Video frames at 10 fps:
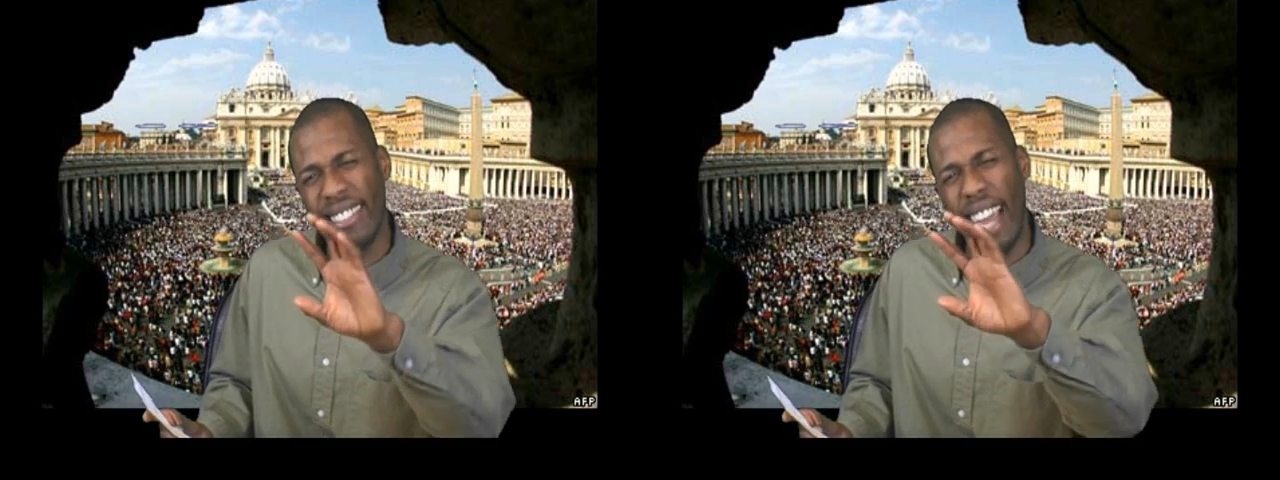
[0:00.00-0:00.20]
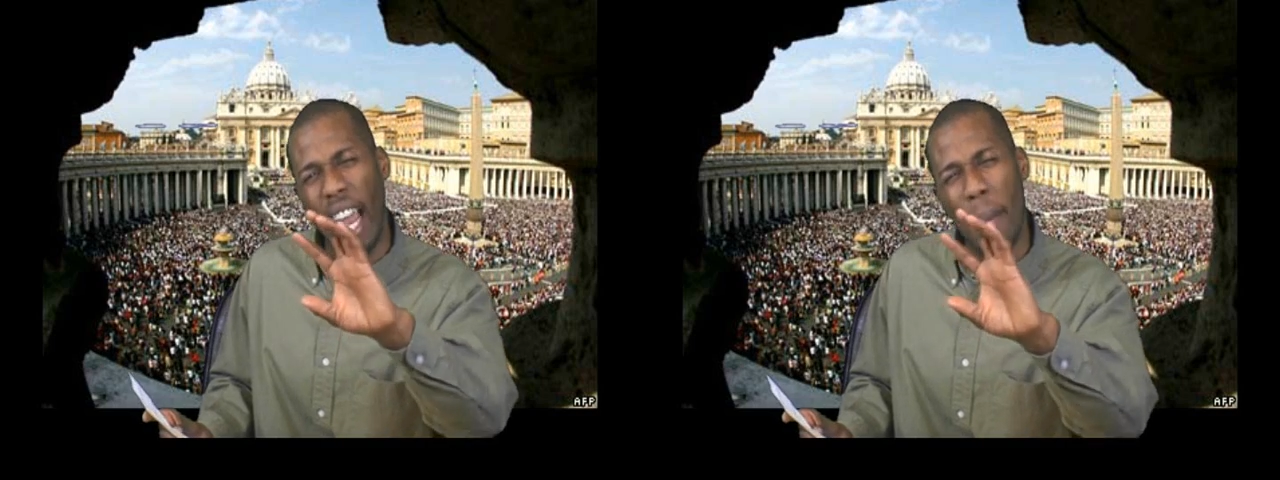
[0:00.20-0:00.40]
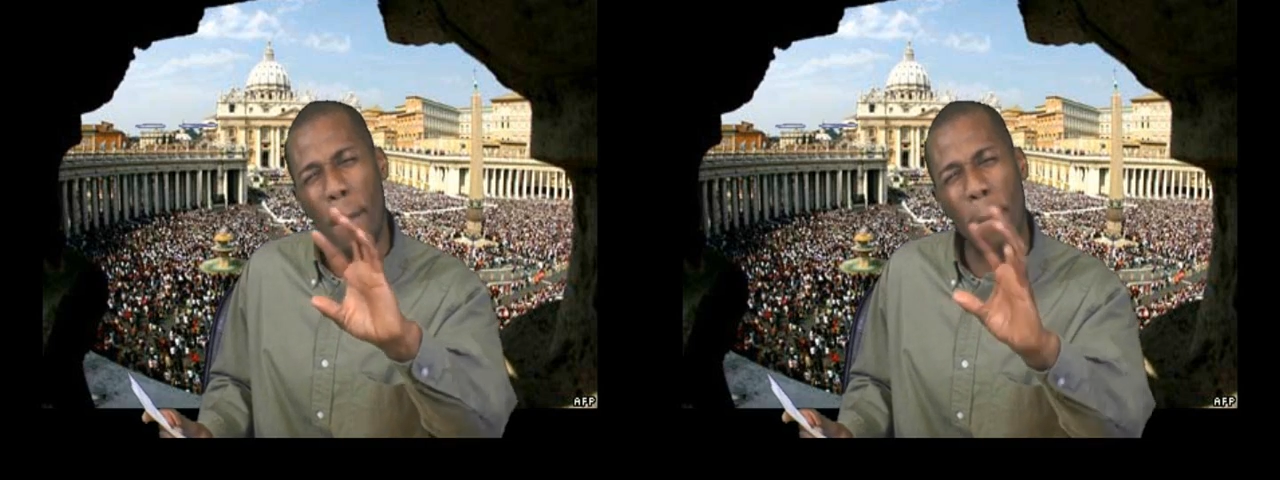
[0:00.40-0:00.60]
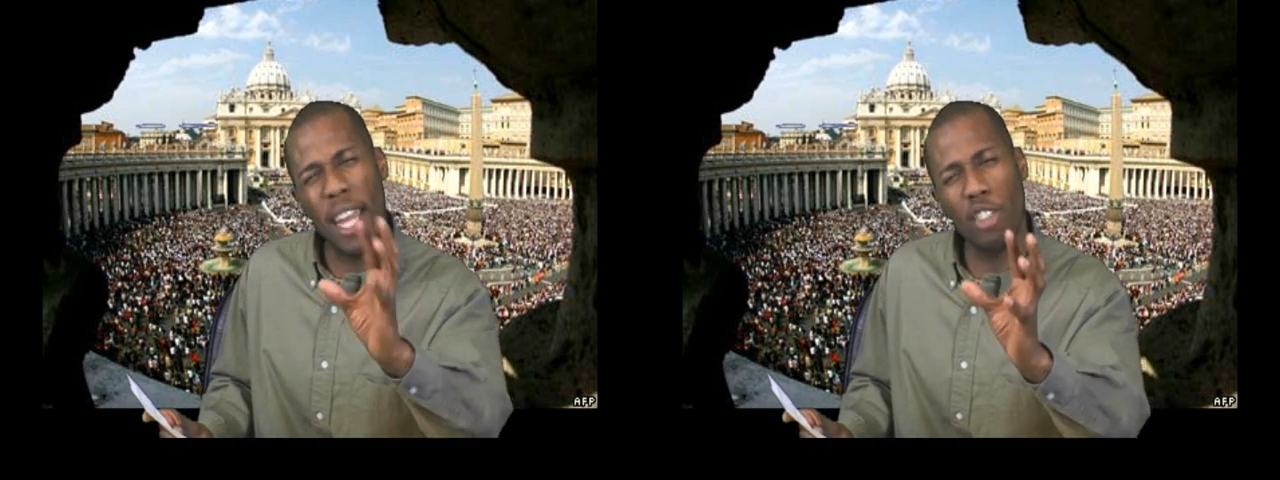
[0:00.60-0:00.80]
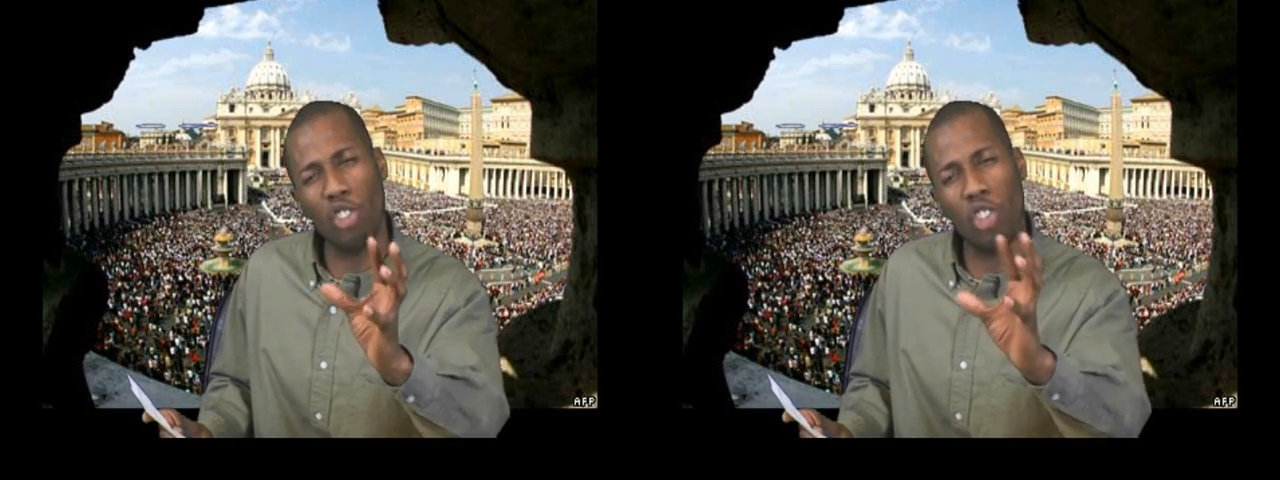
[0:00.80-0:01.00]
a
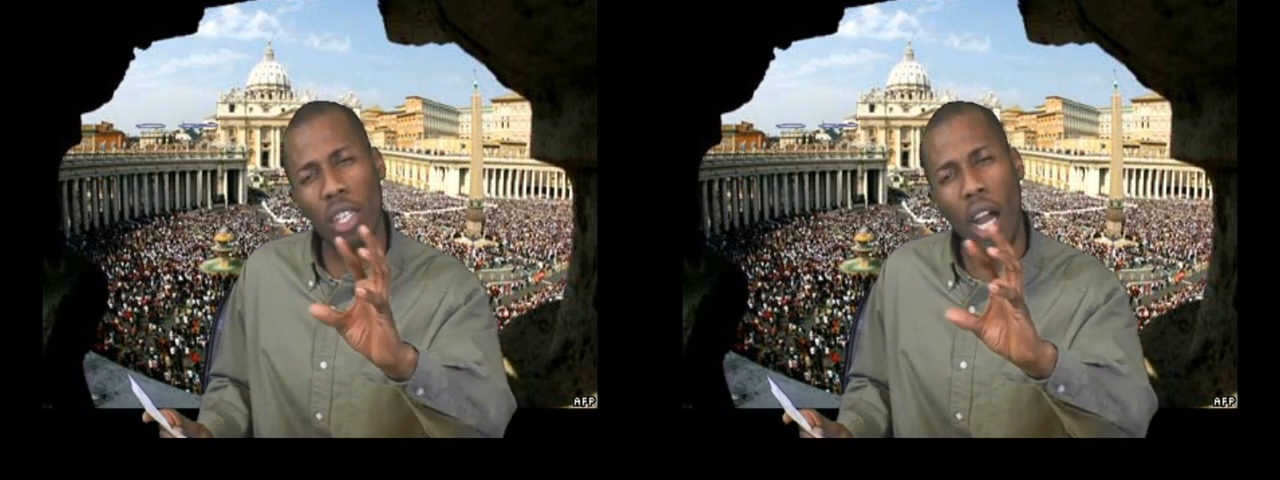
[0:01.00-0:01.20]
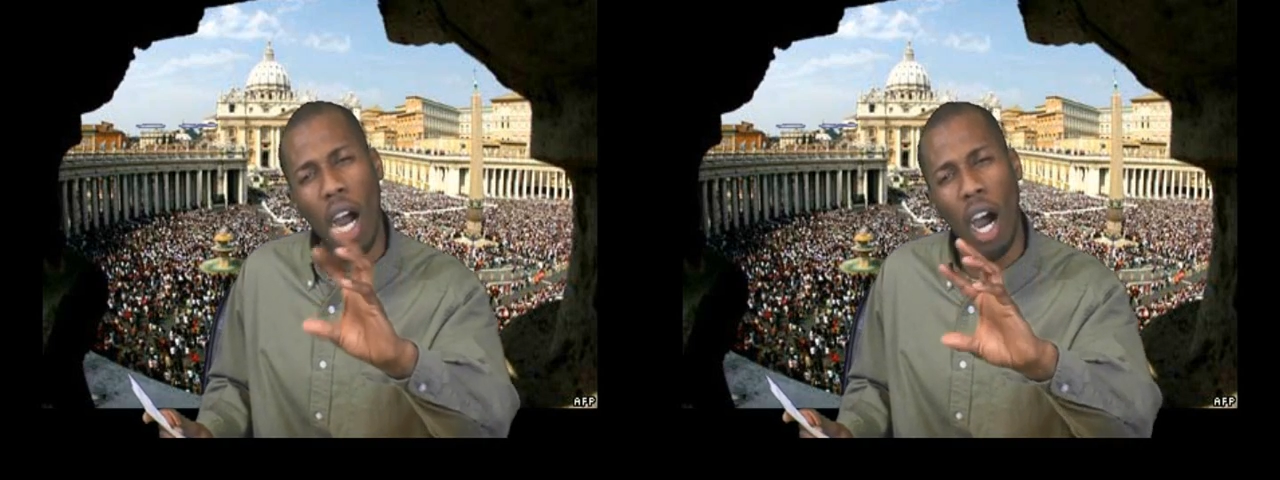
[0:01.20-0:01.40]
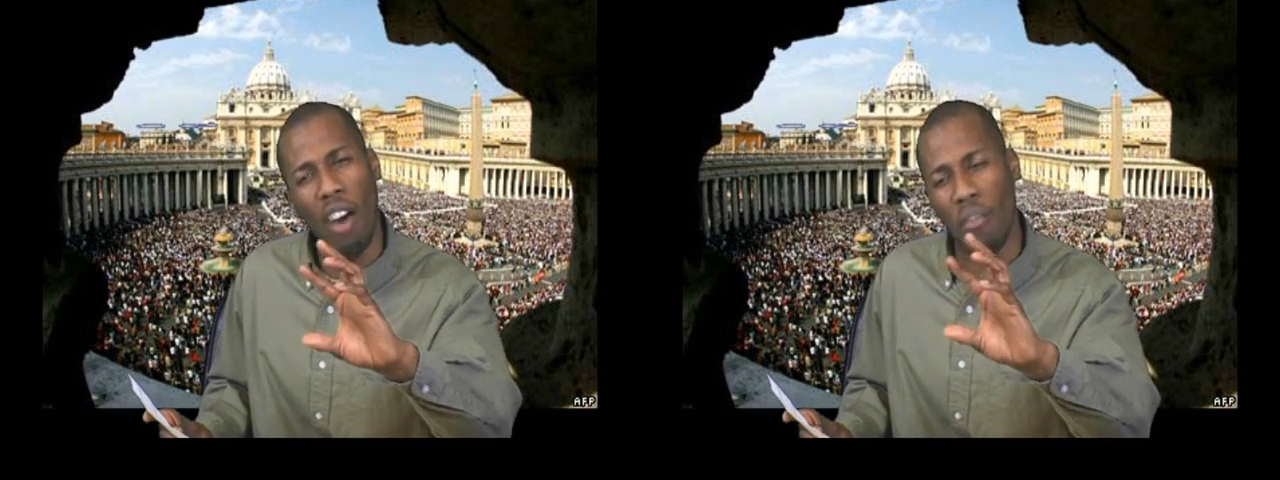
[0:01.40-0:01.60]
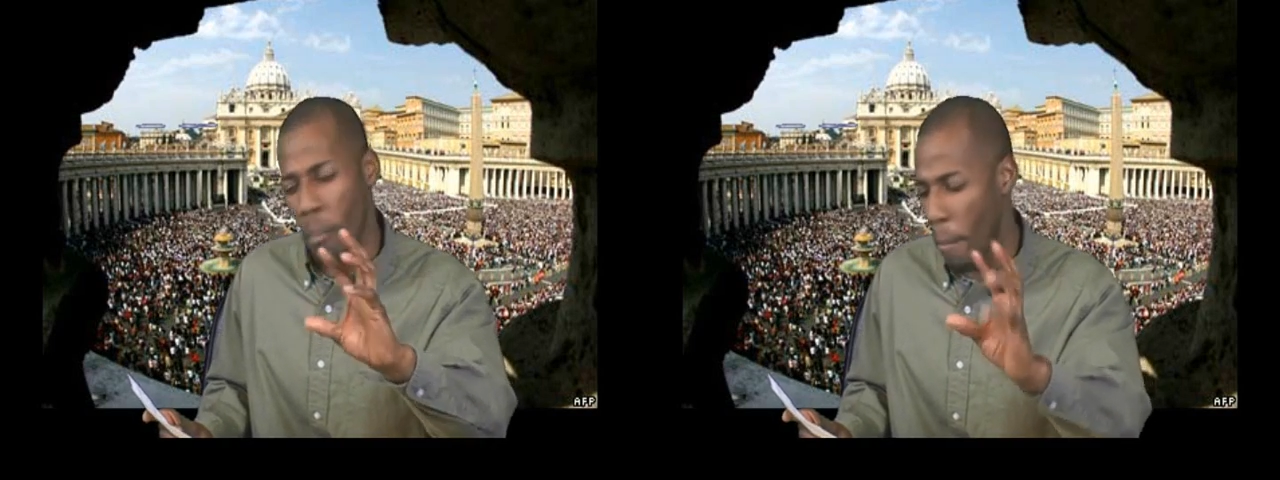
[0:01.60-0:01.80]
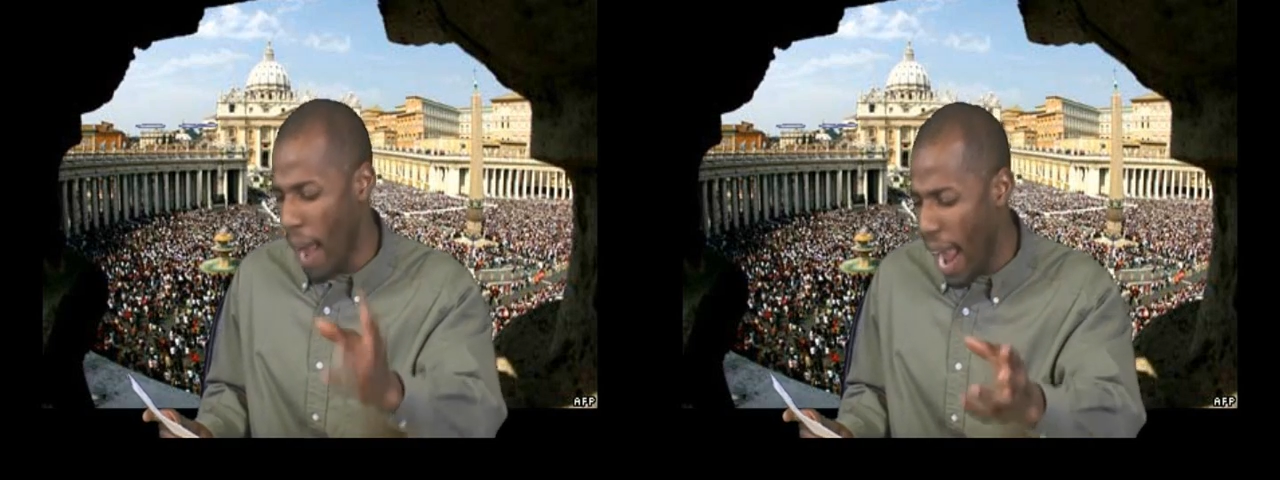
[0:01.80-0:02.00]
dimension
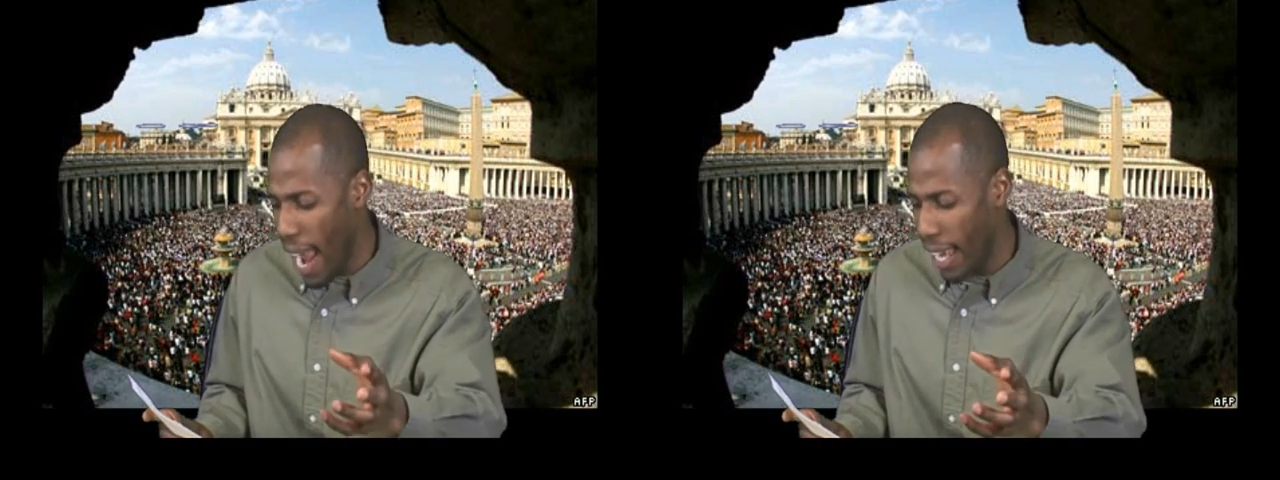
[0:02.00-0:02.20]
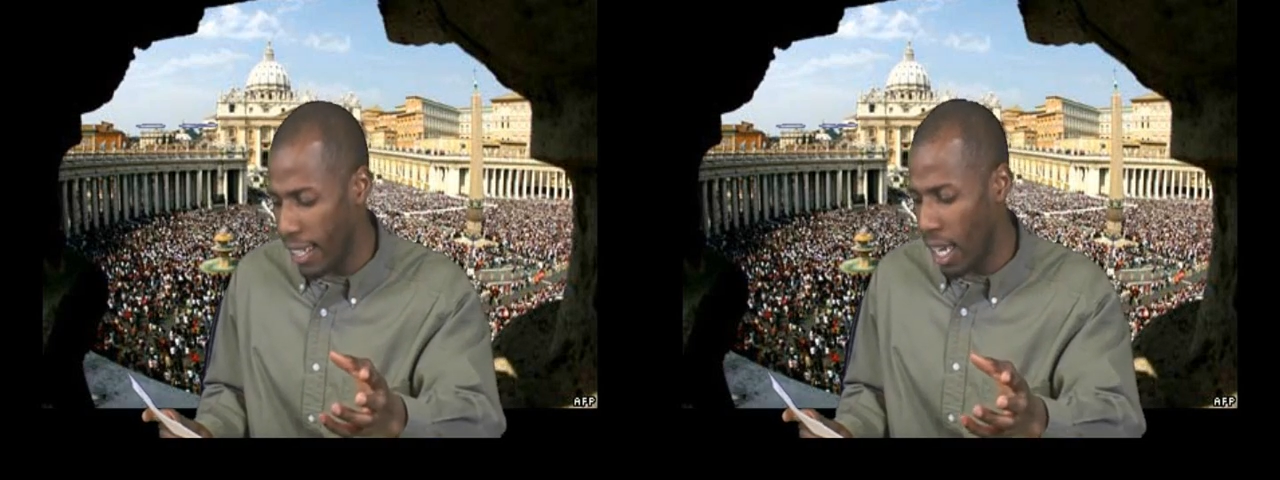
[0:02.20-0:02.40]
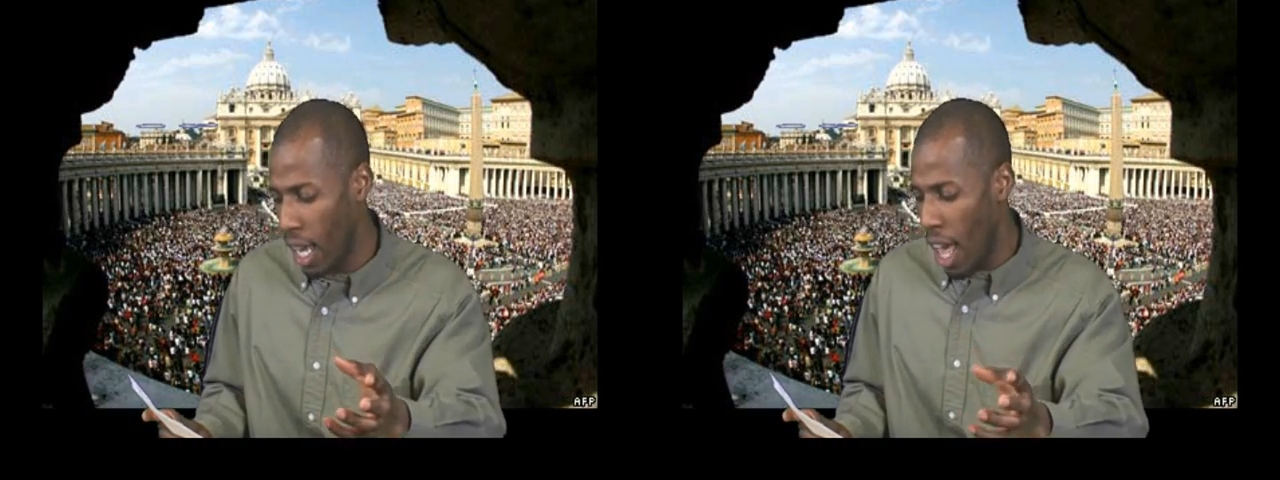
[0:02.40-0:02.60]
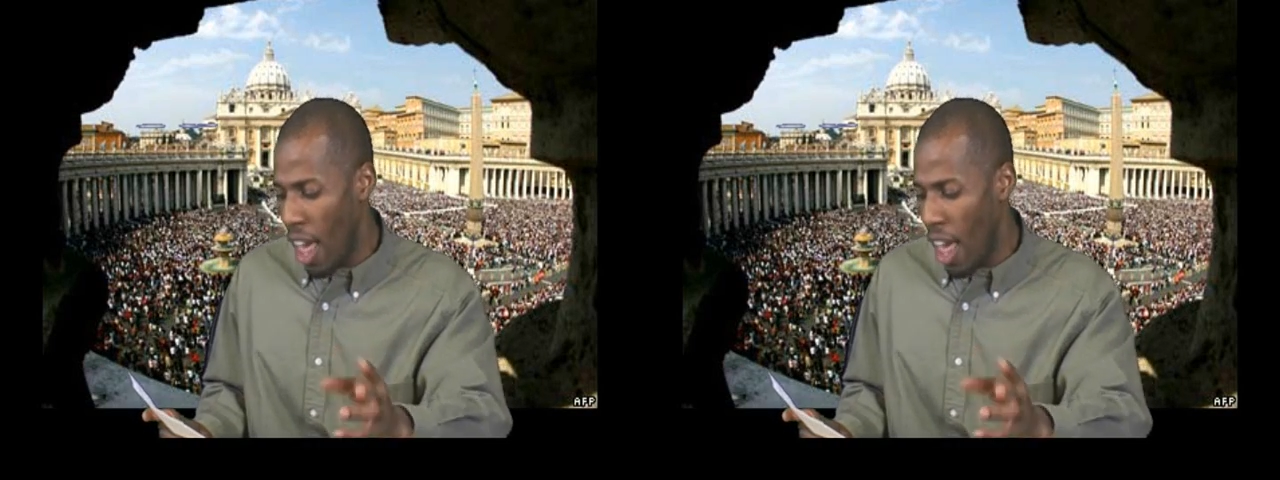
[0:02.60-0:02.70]
of man